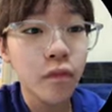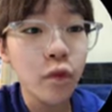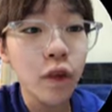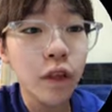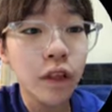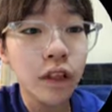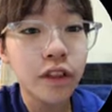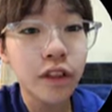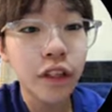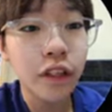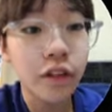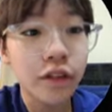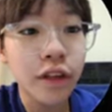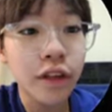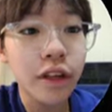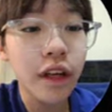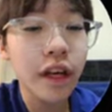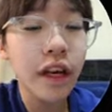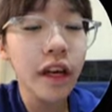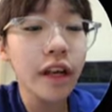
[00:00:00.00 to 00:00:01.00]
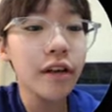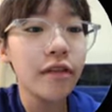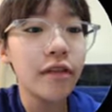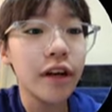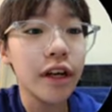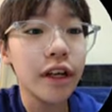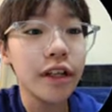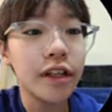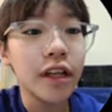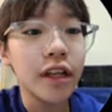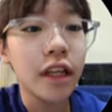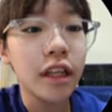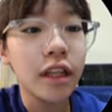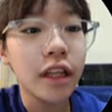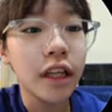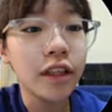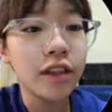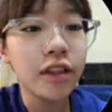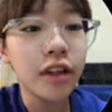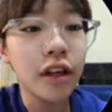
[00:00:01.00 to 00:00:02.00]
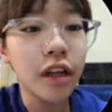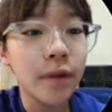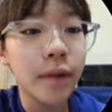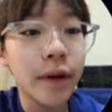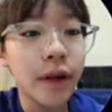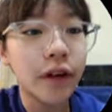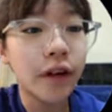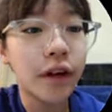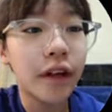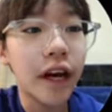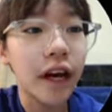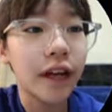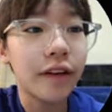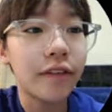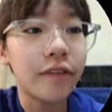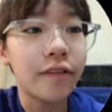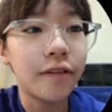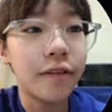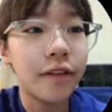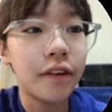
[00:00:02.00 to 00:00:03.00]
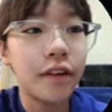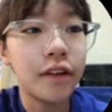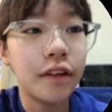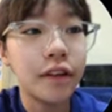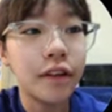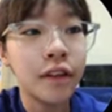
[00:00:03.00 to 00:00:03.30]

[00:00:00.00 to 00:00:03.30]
Well, let's close it. Anyways, let's talk about her life.